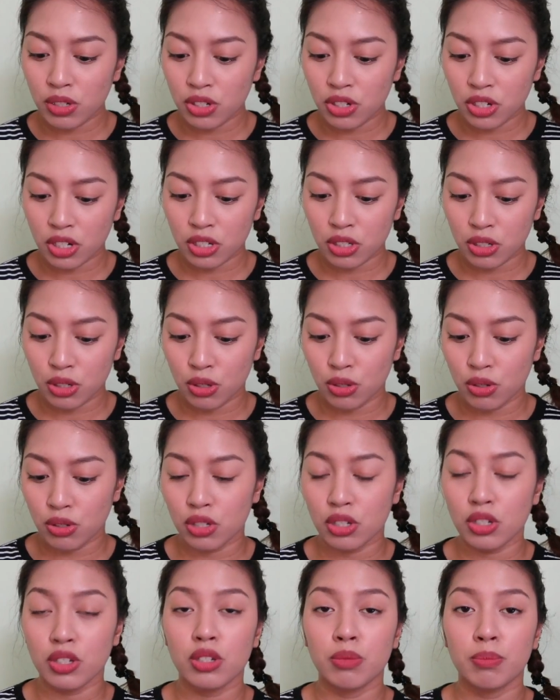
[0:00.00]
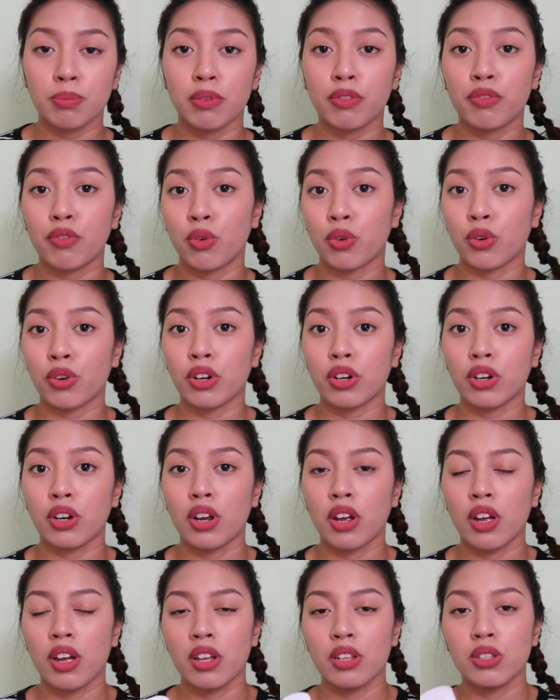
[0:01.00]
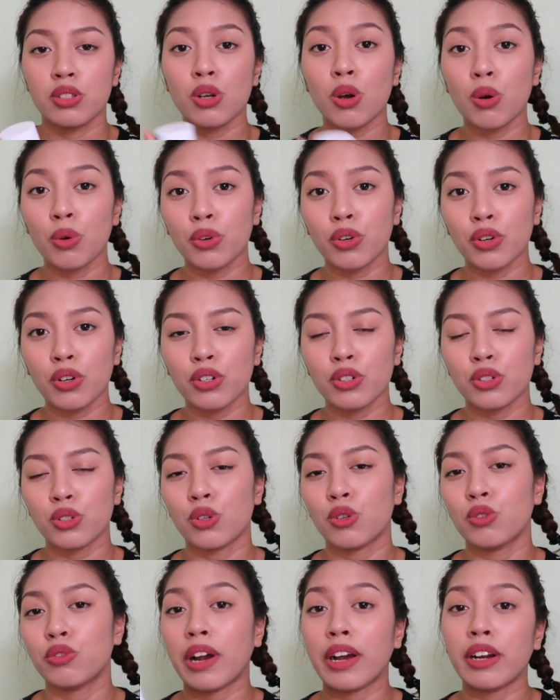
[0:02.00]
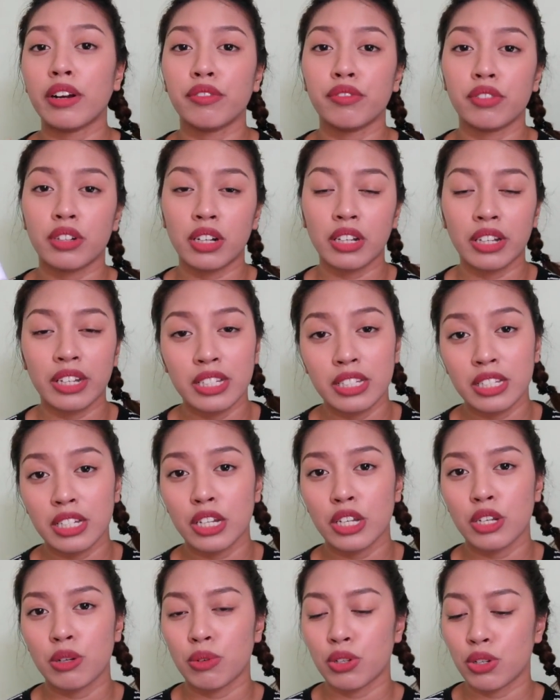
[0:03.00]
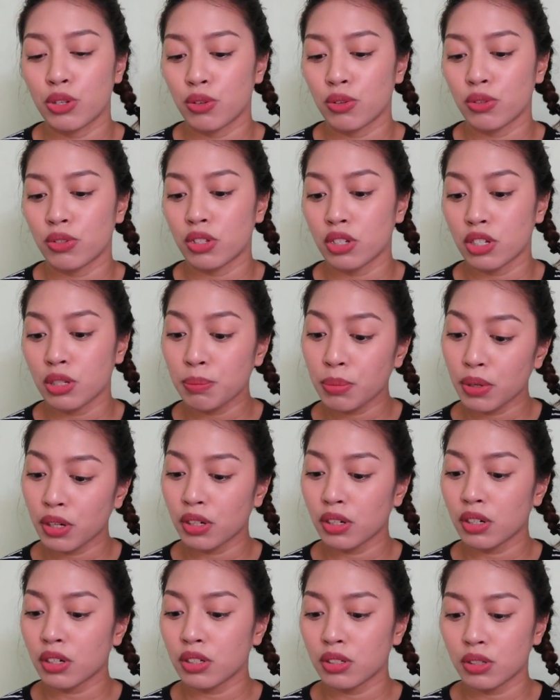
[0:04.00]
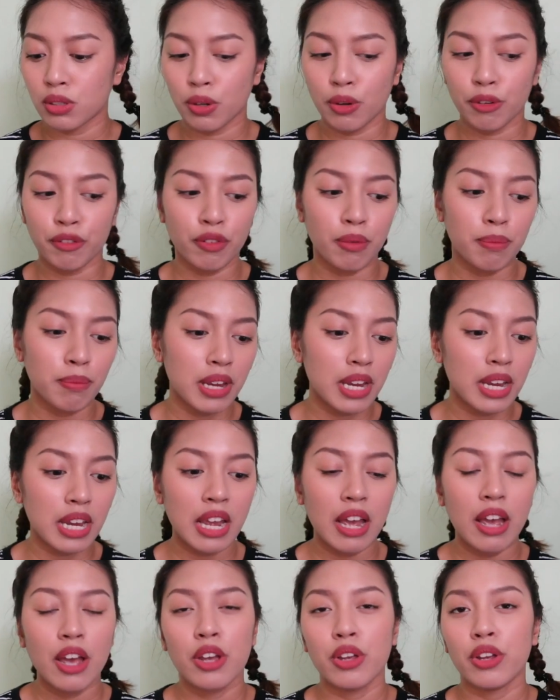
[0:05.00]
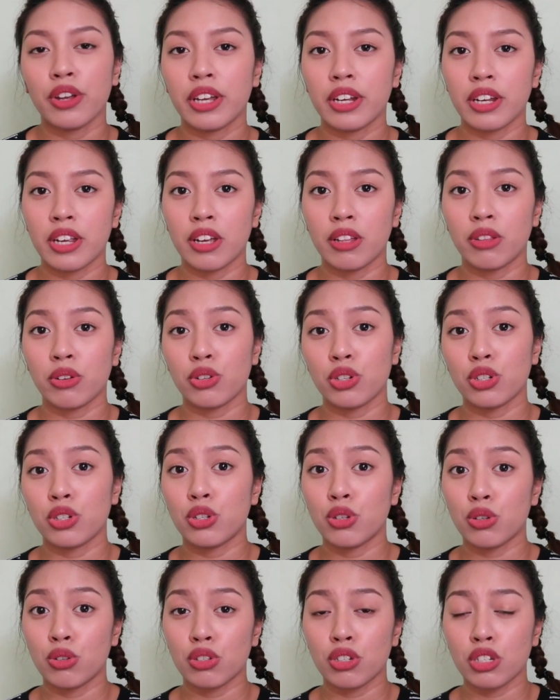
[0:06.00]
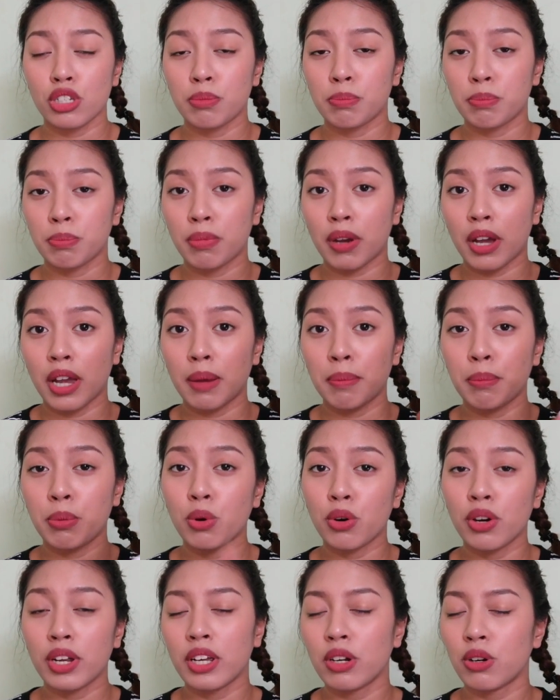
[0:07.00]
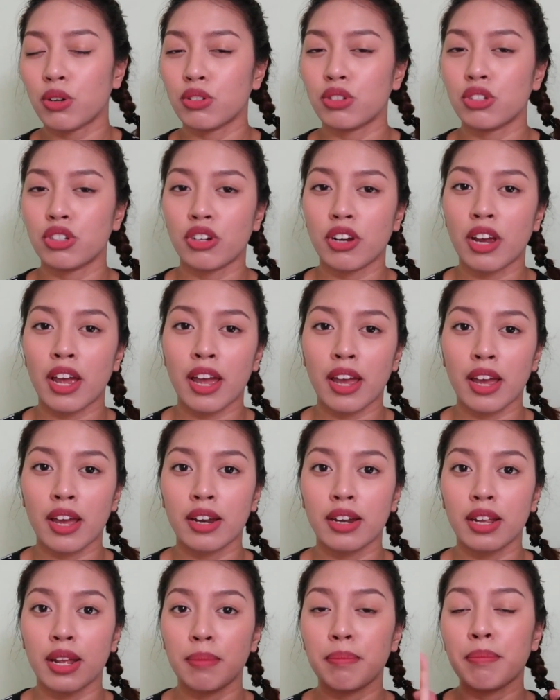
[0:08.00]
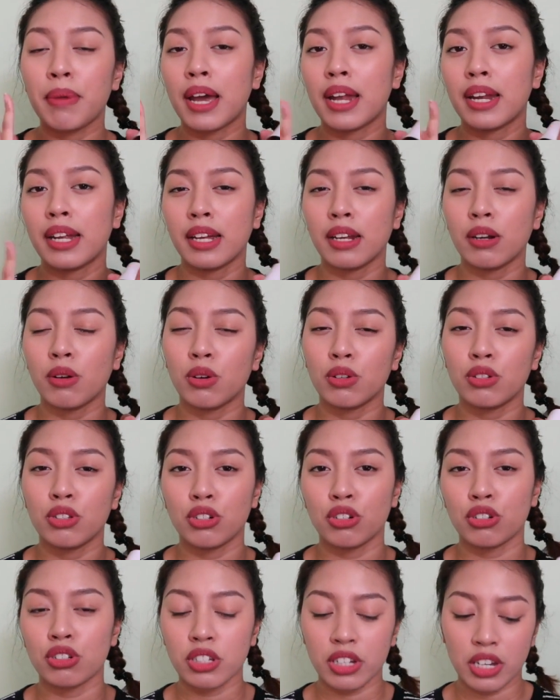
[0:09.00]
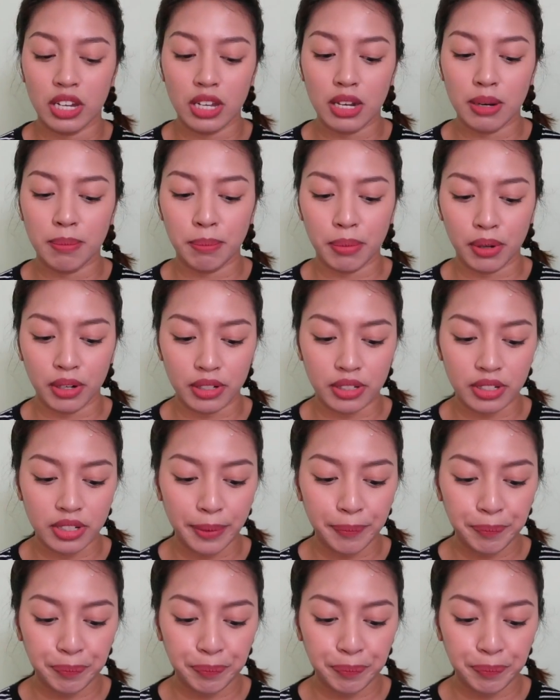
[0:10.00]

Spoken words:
suggest to use this before toner. So right after cleansing, you would use this product. So for me, you can either just use this by pouring it onto your hand and patting it onto your skin, but